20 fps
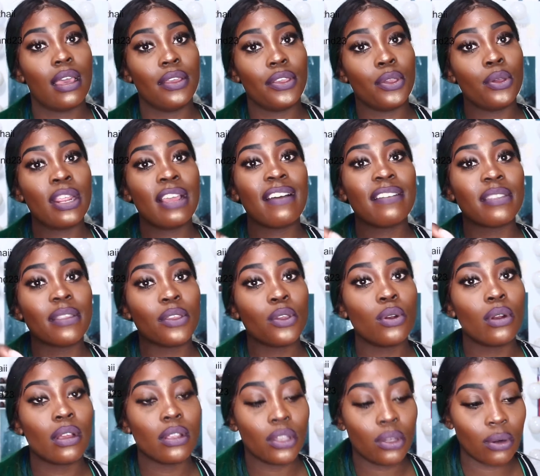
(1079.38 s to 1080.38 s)
You don't
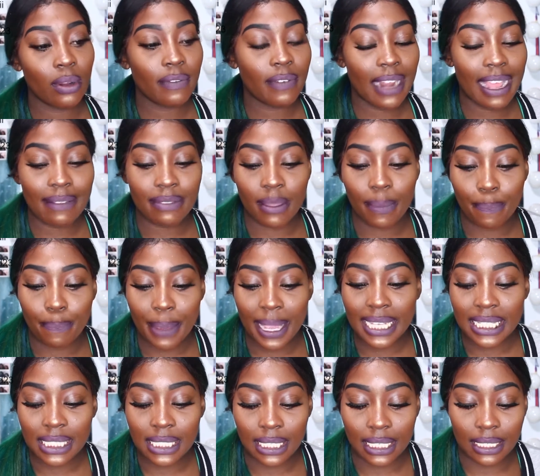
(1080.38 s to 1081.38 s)
even have the
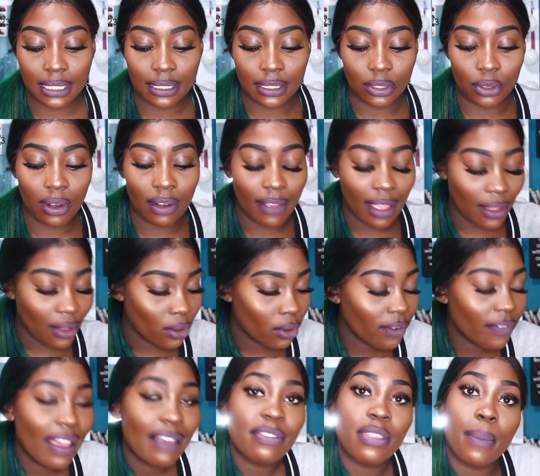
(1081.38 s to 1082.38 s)
basic, you don't even
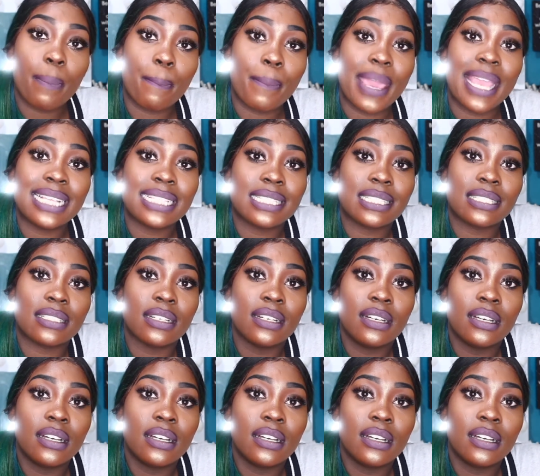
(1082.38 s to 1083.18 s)
have the base.